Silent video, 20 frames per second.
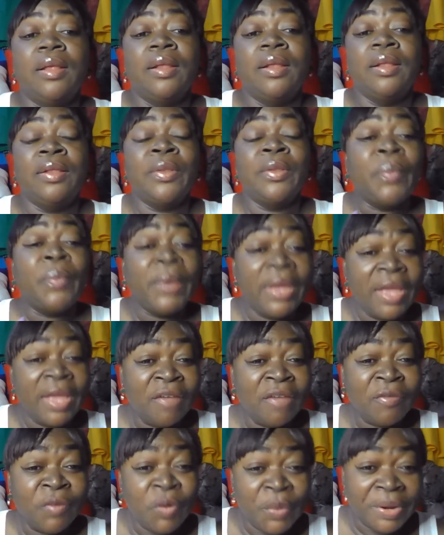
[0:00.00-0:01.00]
the way
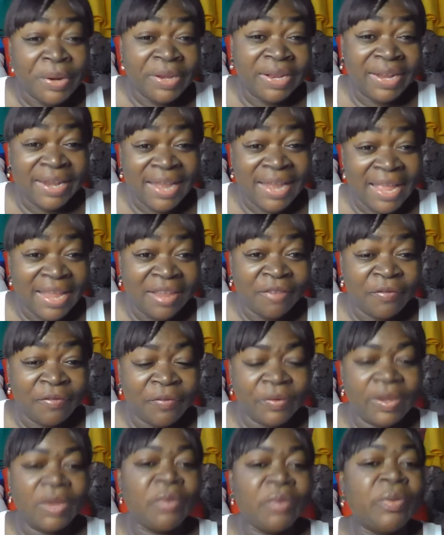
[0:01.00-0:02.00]
of going alive,
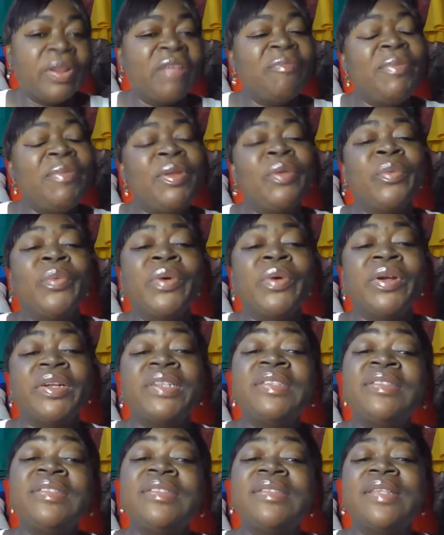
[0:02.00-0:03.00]
it could have been
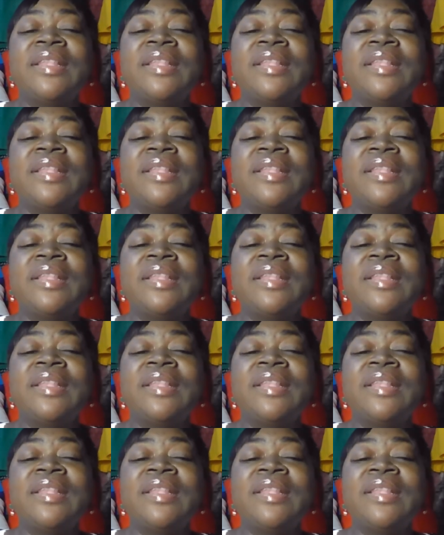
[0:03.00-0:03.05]
worse.